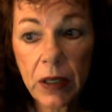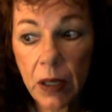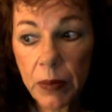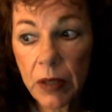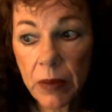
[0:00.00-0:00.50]
I
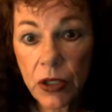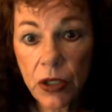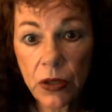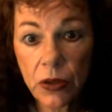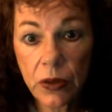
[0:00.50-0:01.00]
pretty much
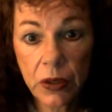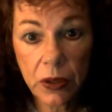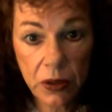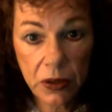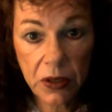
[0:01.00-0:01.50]
knew,
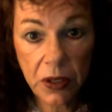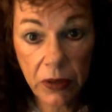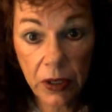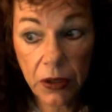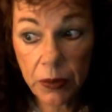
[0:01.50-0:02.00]
and
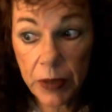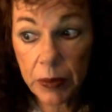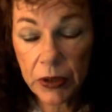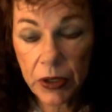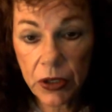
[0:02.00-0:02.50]
several other
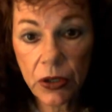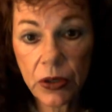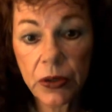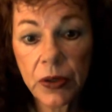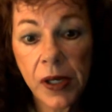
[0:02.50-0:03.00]
people did
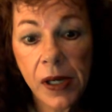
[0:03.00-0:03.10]
too.